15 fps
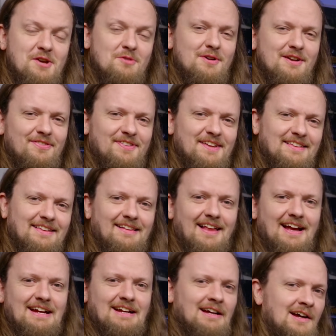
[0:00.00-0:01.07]
You wouldn't think that
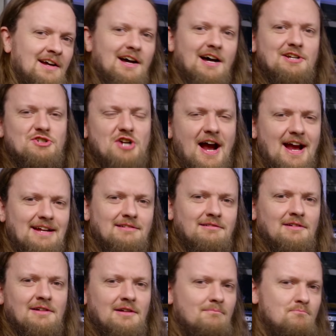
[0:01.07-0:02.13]
like a giant
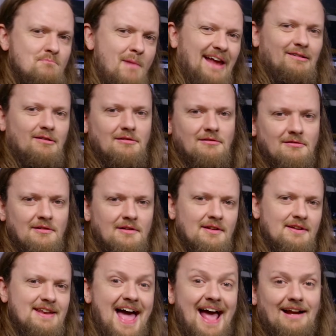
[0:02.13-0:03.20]
metal
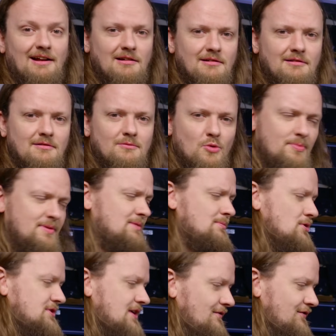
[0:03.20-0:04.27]
neck would be the
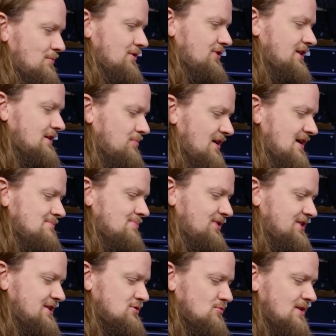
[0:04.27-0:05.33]
most comfortable thing to play on,
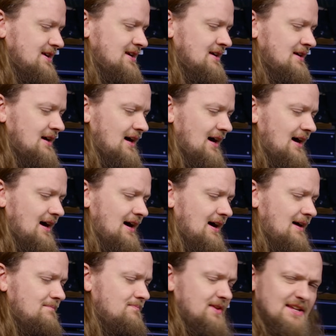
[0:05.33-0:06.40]
but this one
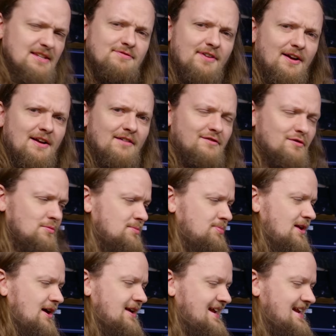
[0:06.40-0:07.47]
um, is very comfortable to play on.